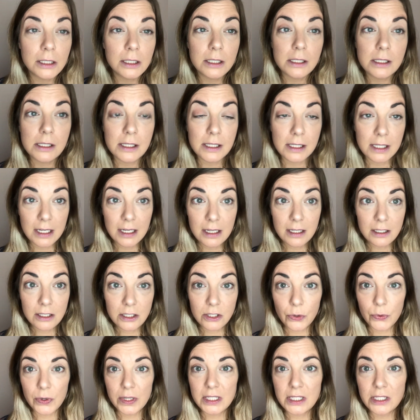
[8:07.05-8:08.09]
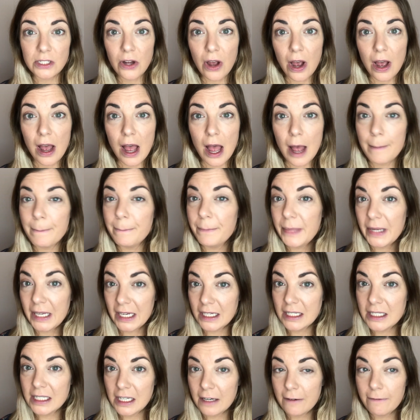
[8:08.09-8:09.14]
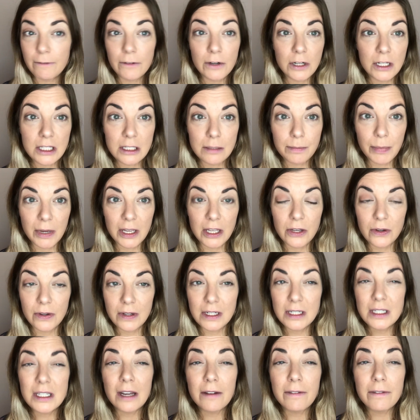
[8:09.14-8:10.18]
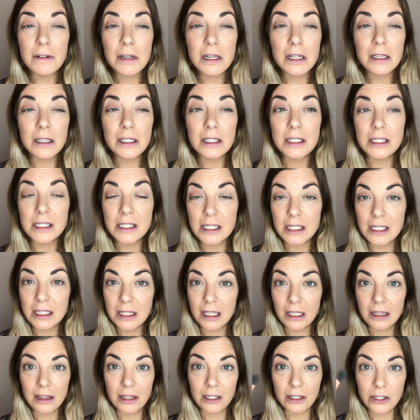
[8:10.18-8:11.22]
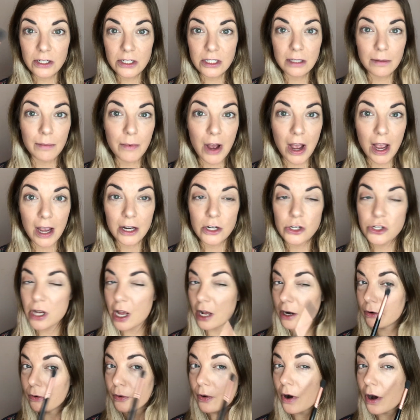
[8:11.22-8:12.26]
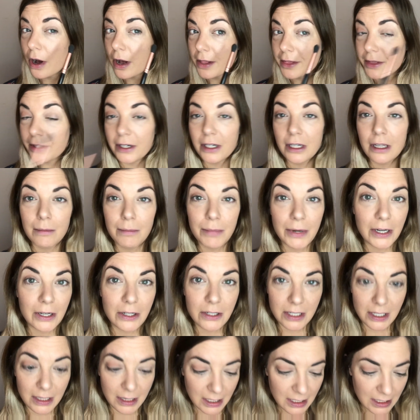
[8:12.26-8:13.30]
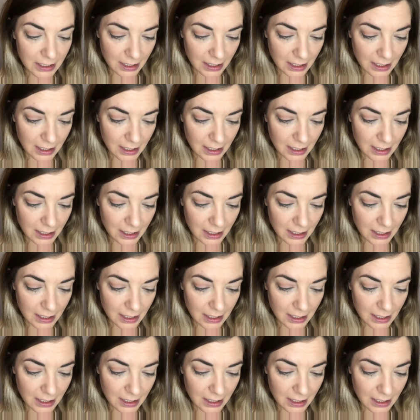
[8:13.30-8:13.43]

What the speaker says: See, so it's not a big difference, but you can definitely see that there's some eyeshadow on there compared to this